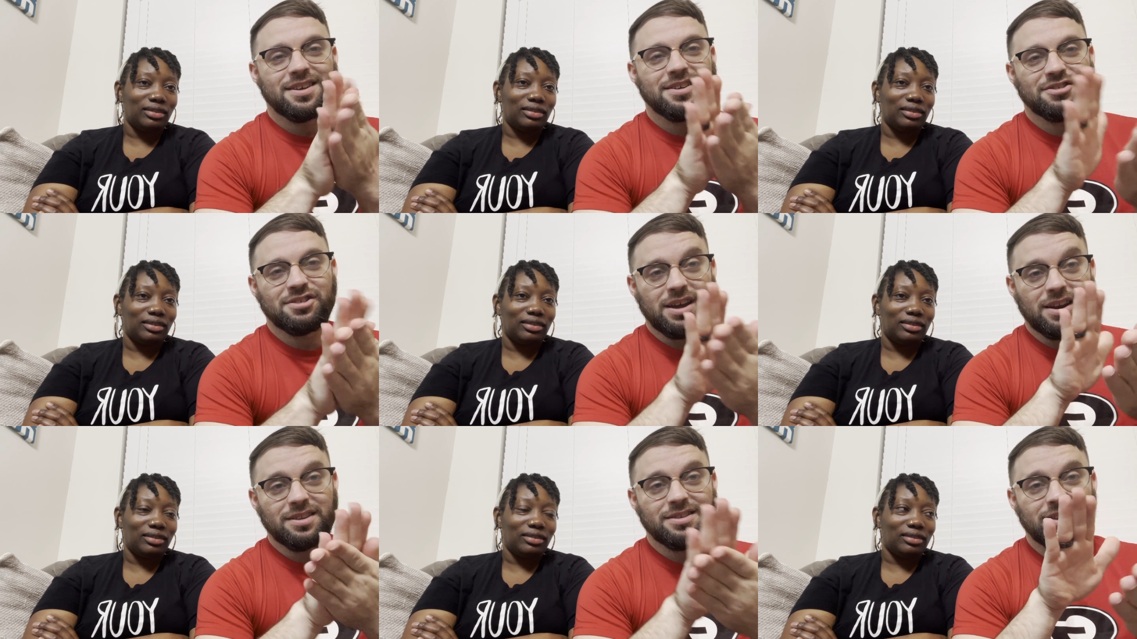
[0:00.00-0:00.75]
Speaker 1: Shout
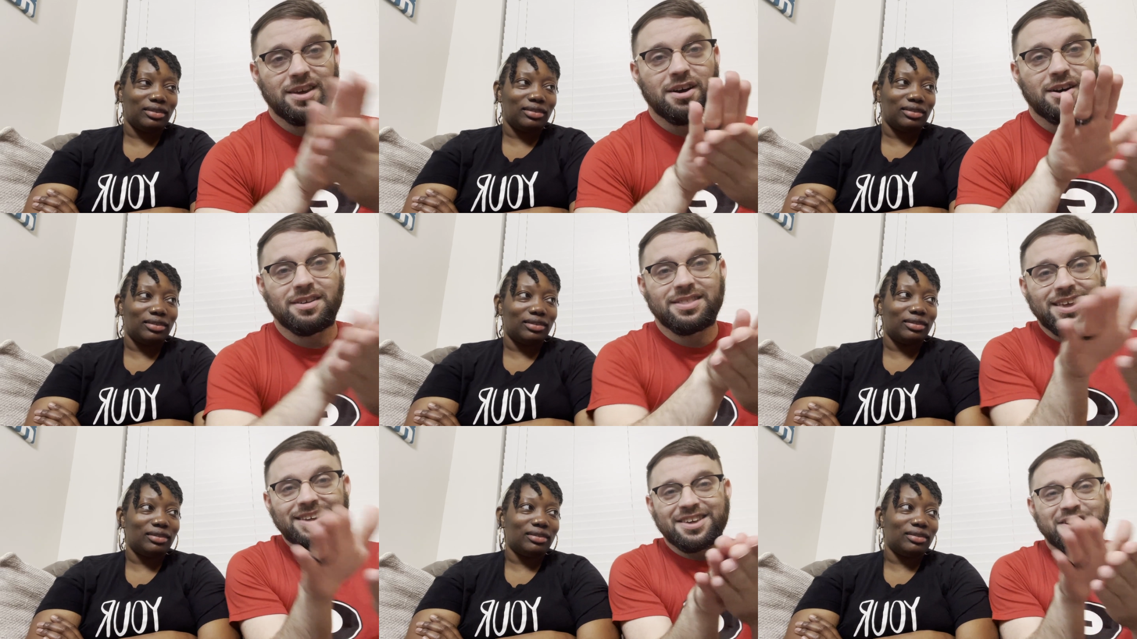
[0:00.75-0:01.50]
out to y'all.
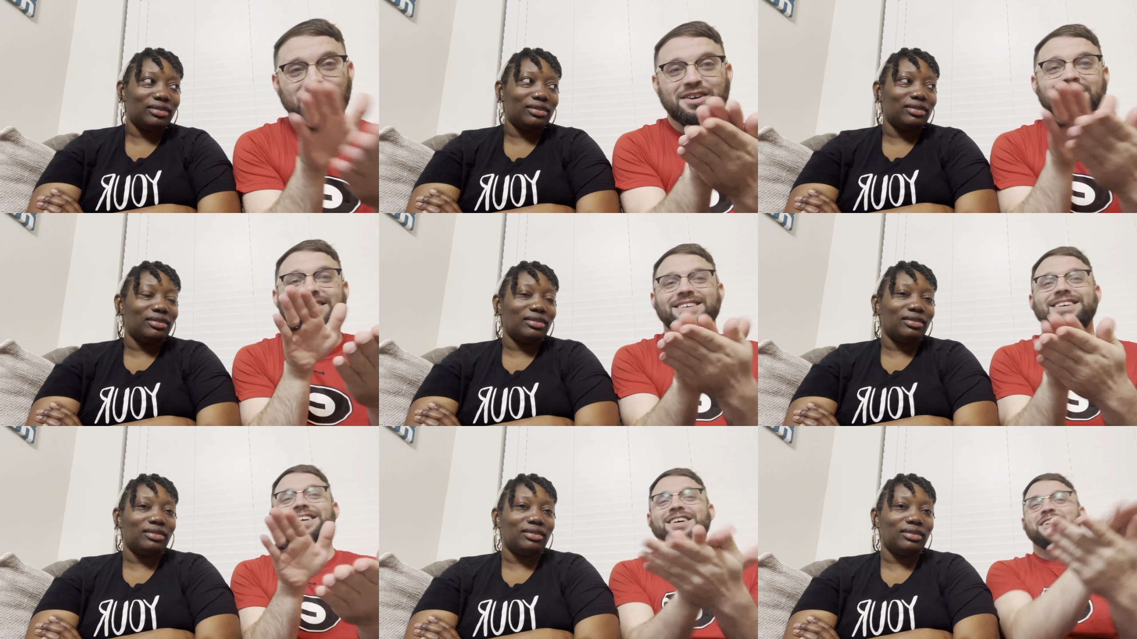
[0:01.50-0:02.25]
Thank y'all
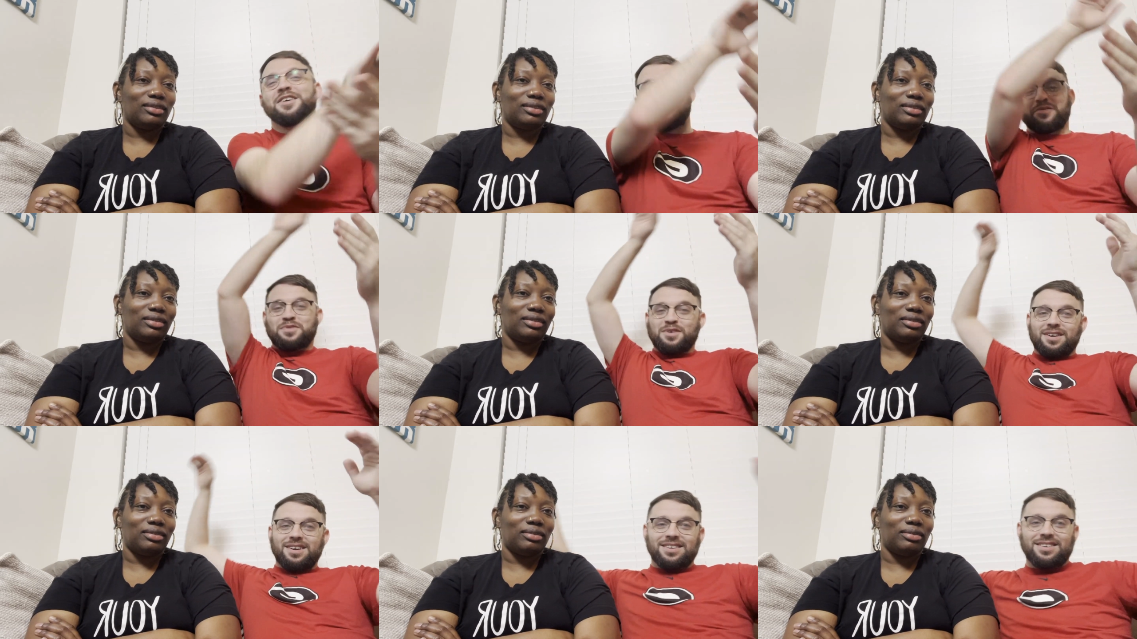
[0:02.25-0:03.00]

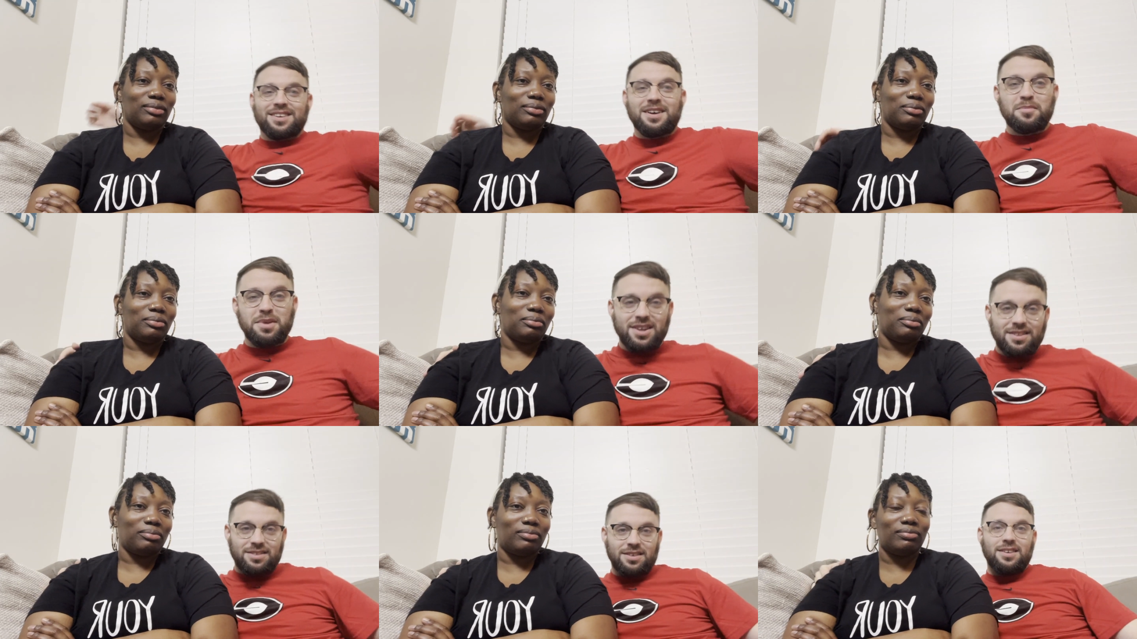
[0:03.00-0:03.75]
for coming
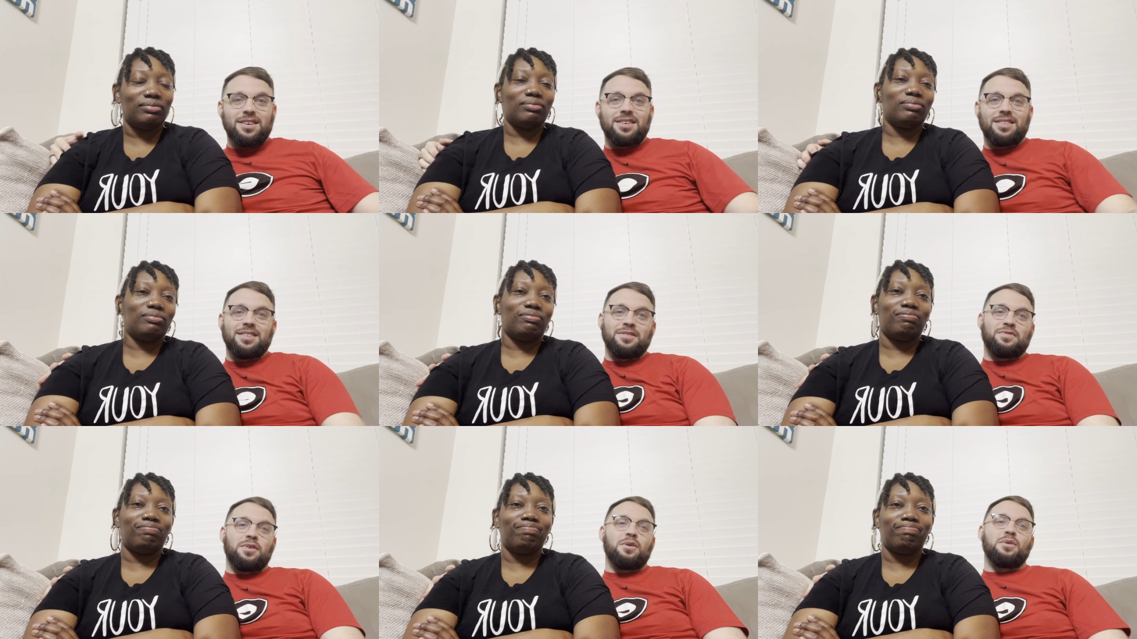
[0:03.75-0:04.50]
into the
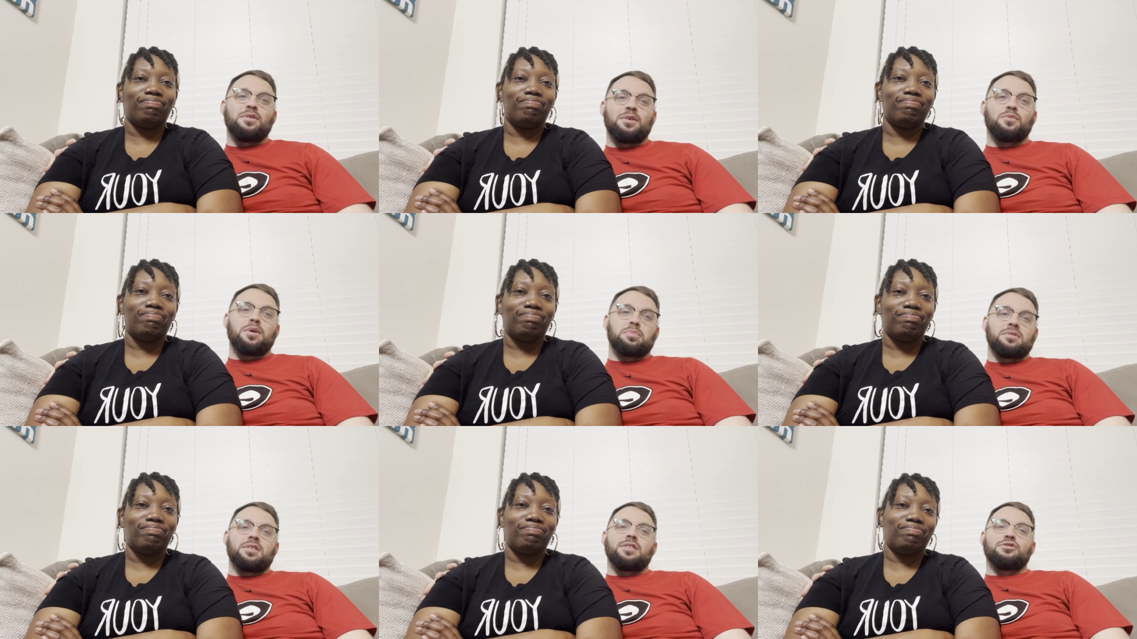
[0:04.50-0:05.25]
fold and
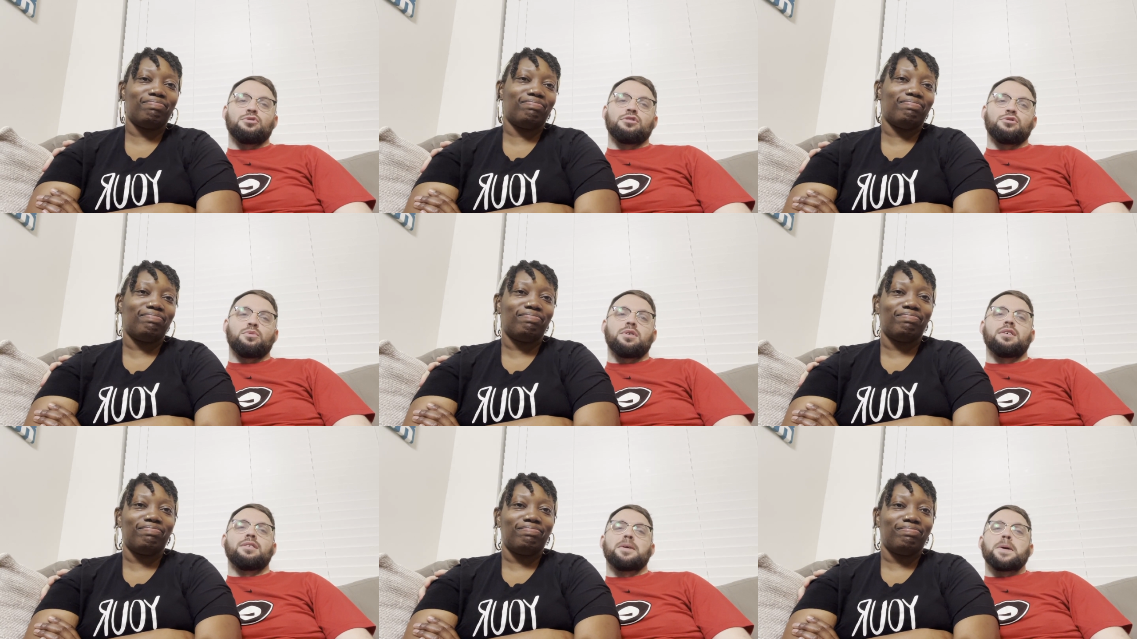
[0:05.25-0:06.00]
representing Georgia
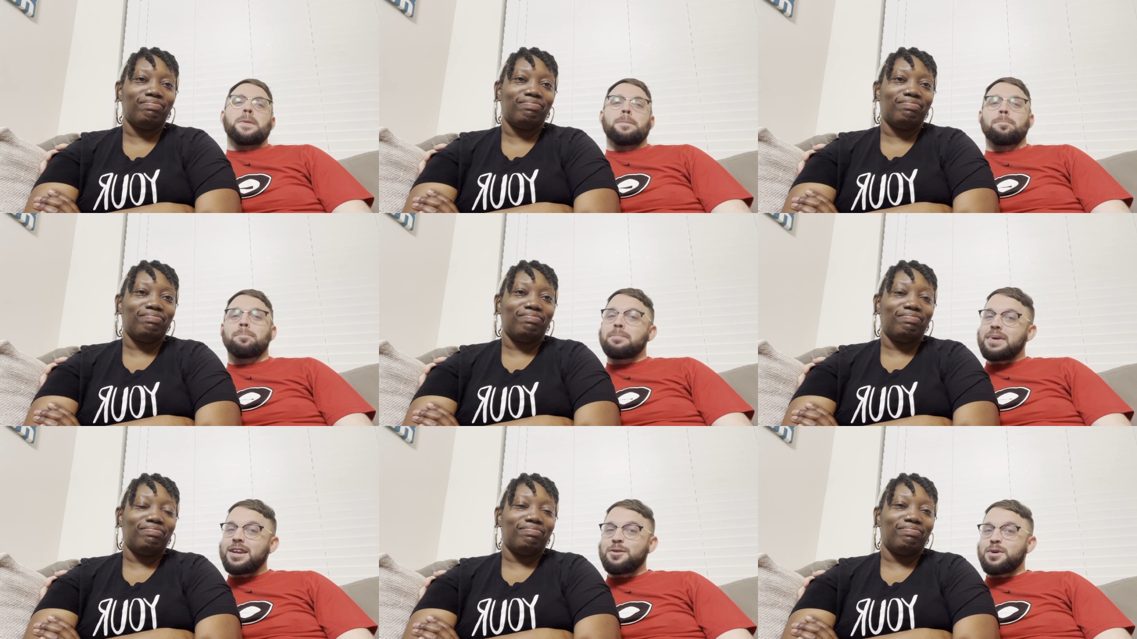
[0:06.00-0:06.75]
well.
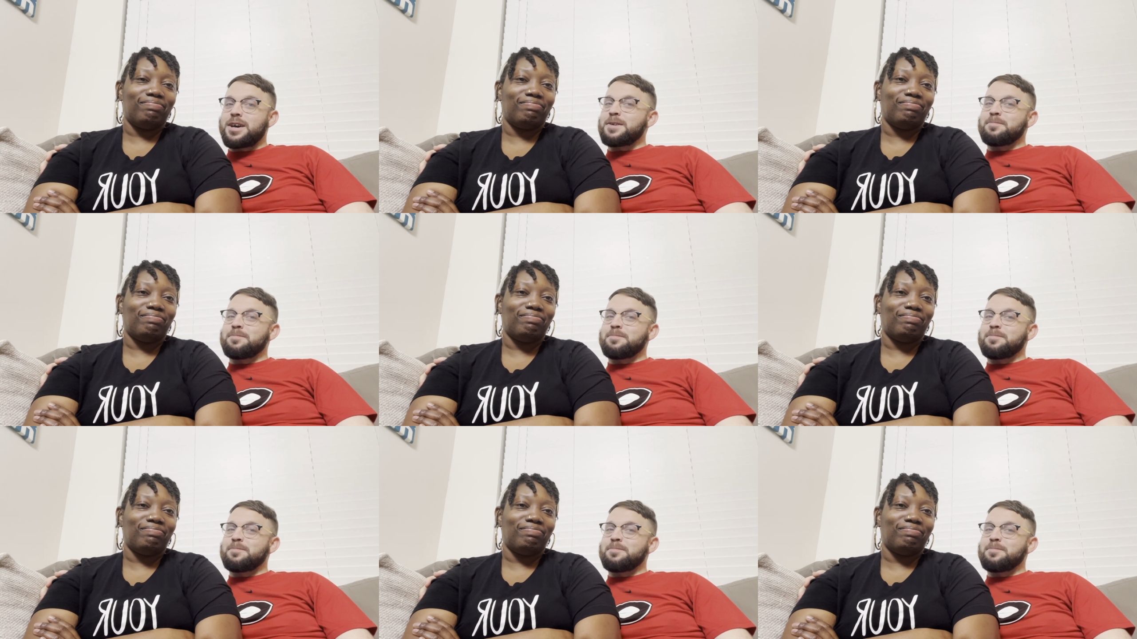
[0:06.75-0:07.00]
Anyway.